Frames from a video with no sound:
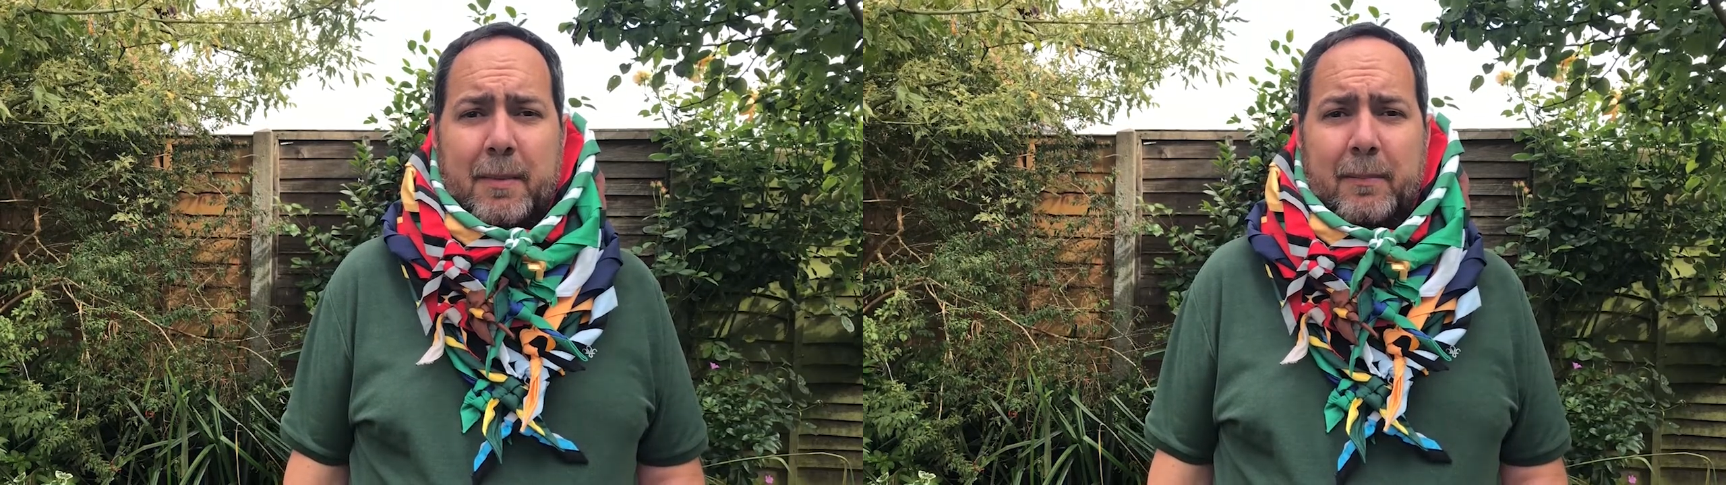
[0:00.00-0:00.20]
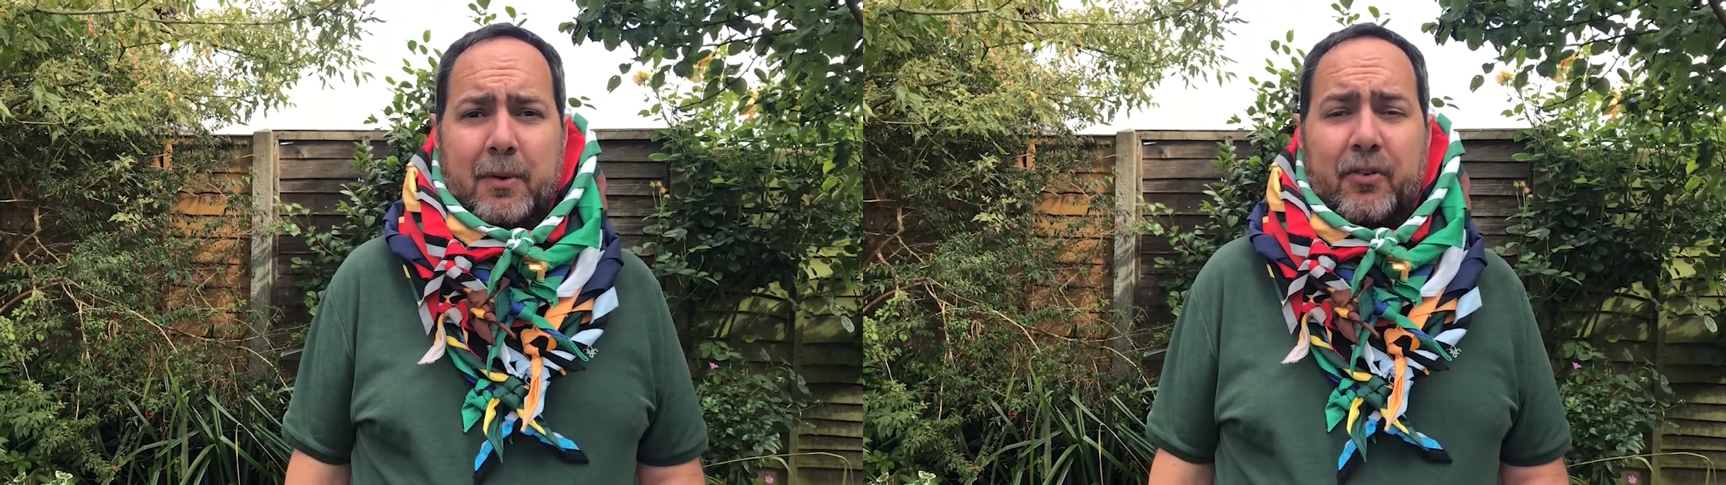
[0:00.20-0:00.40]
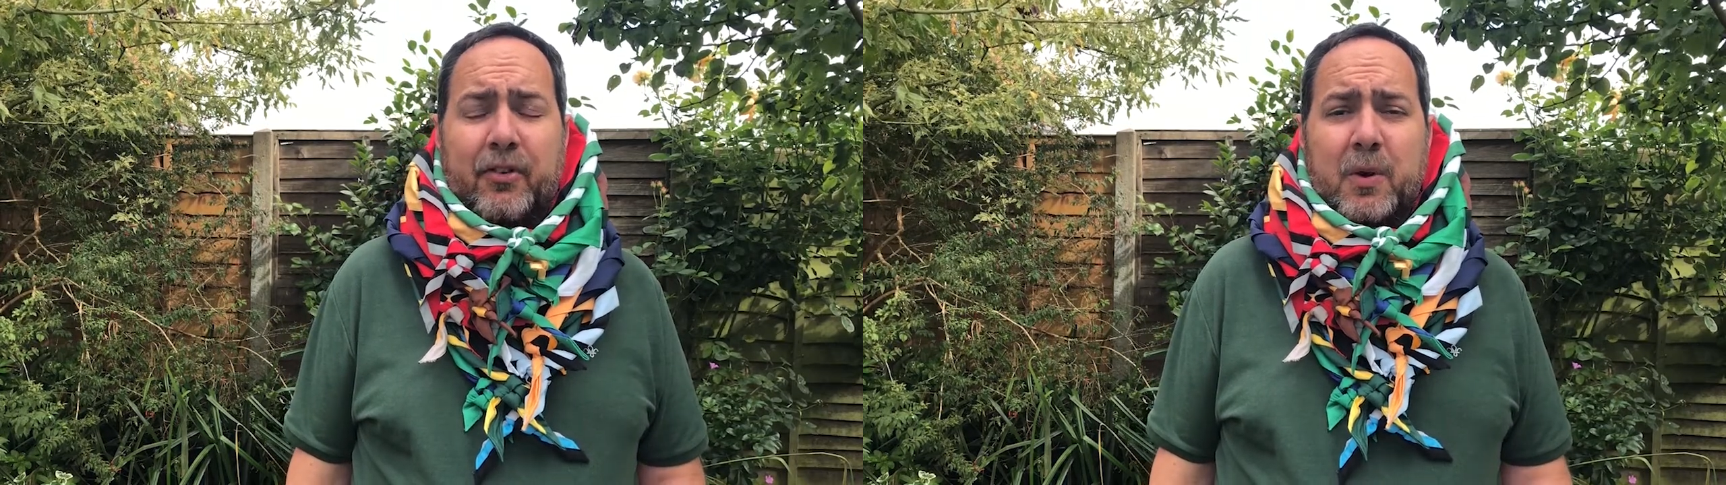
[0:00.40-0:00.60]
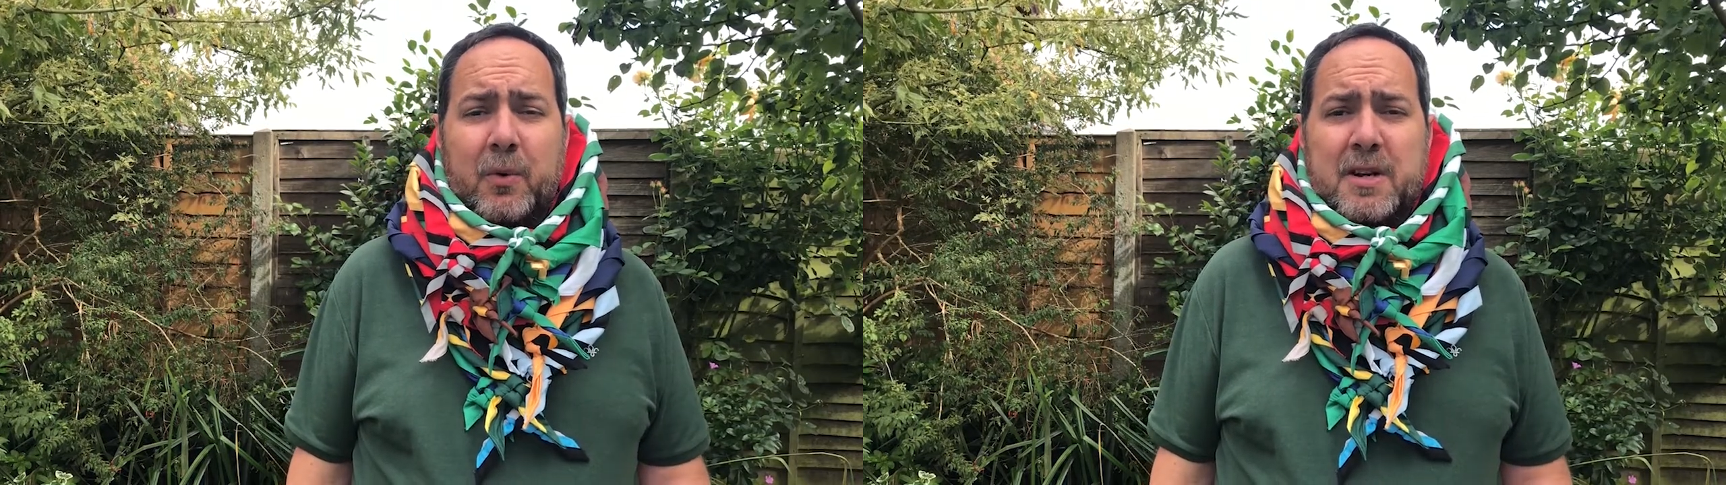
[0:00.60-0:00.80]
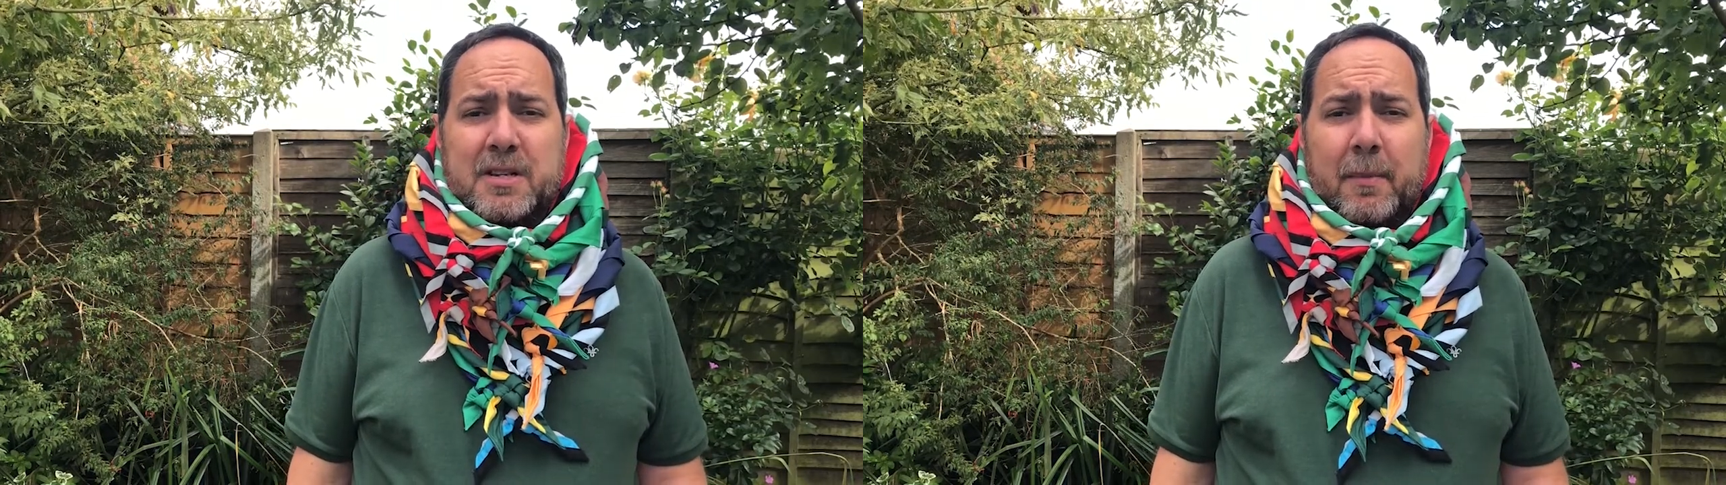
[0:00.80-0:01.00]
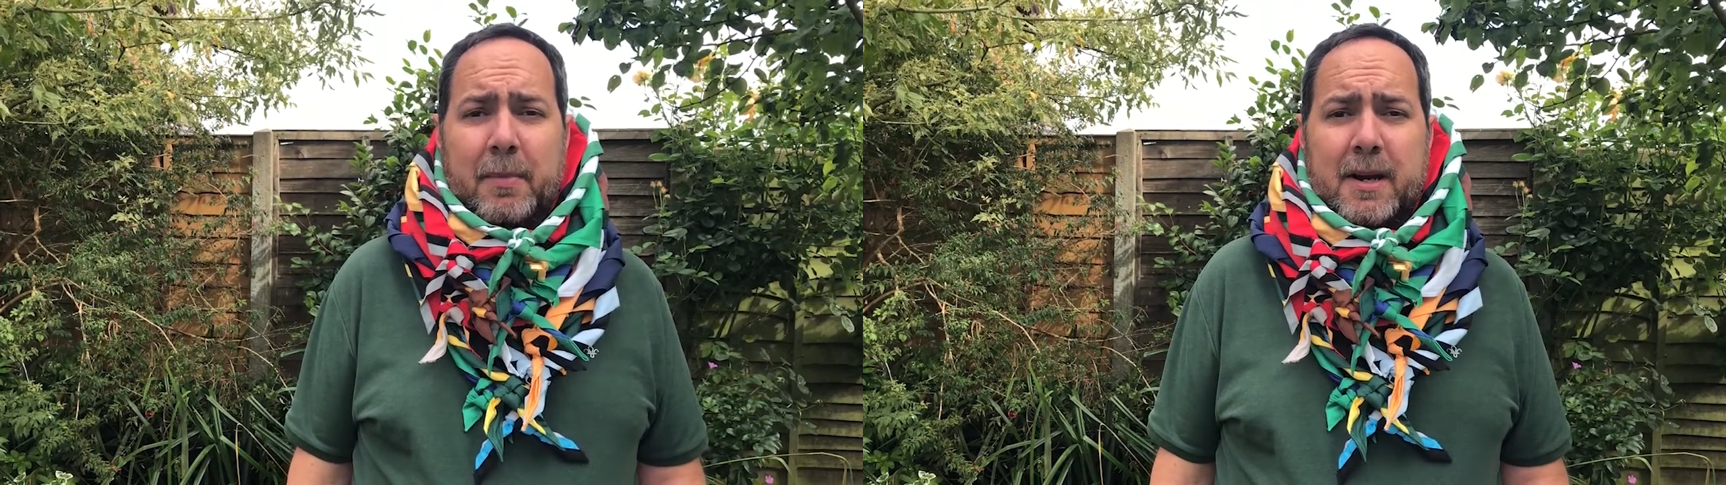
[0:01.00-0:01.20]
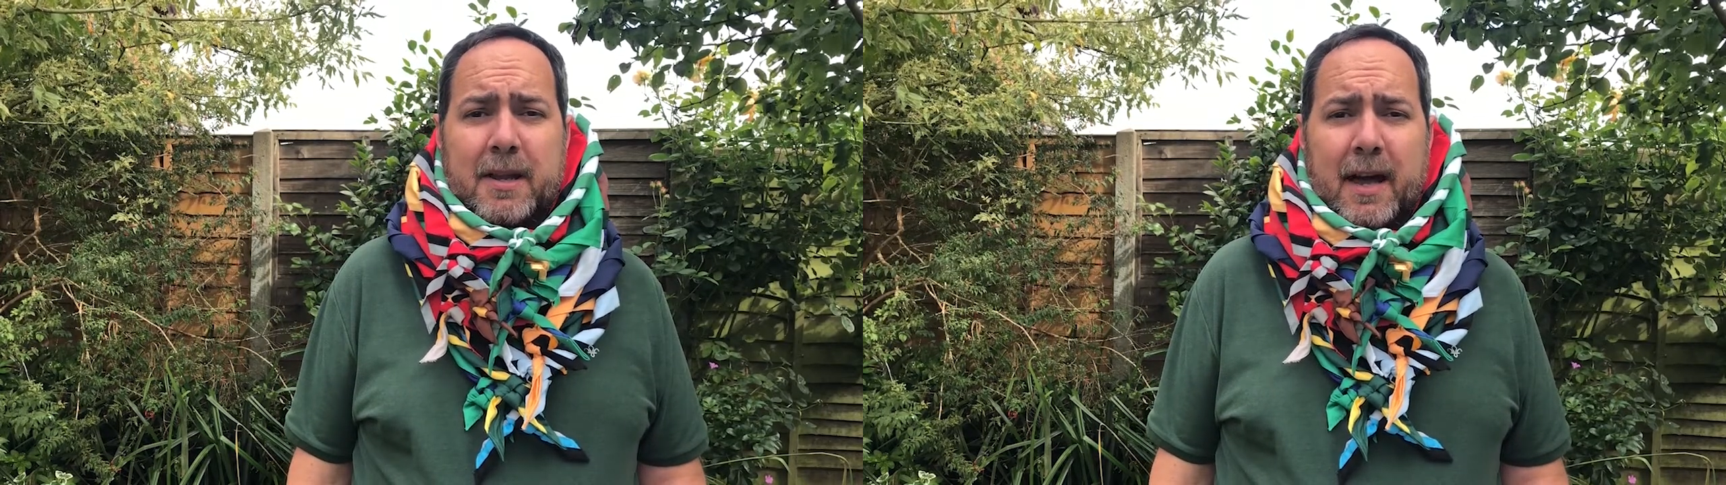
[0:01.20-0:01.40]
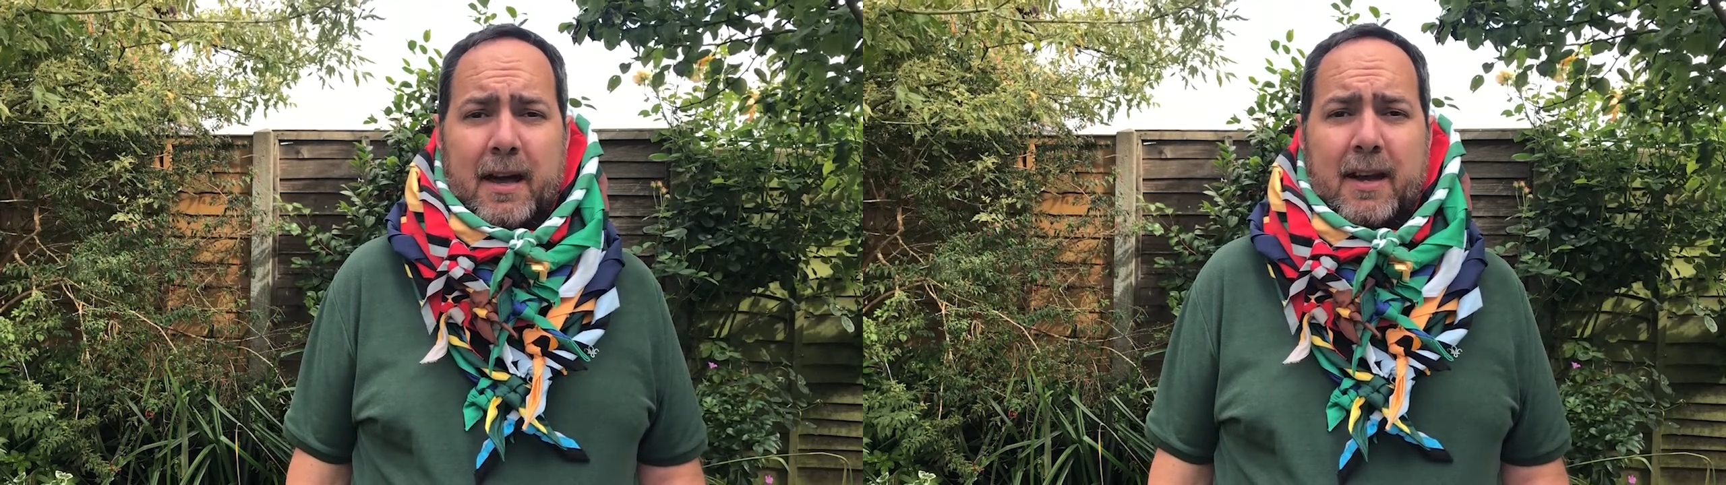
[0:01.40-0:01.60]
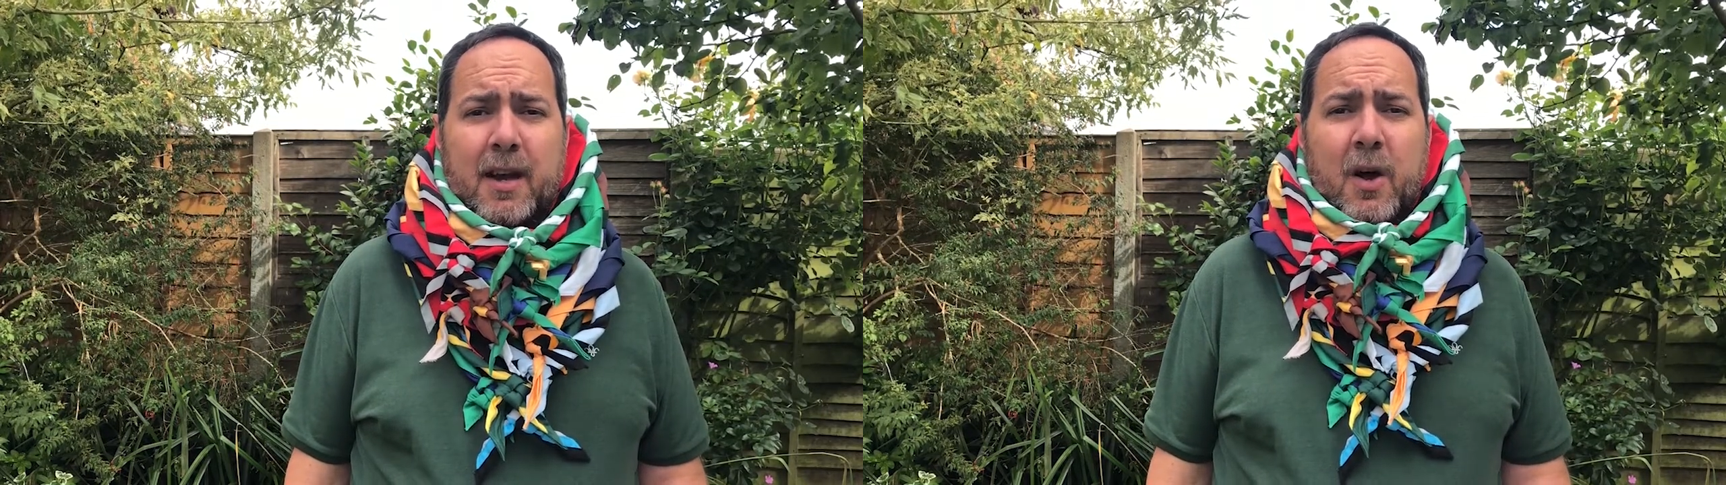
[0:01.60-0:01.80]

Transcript: members still need to complete that,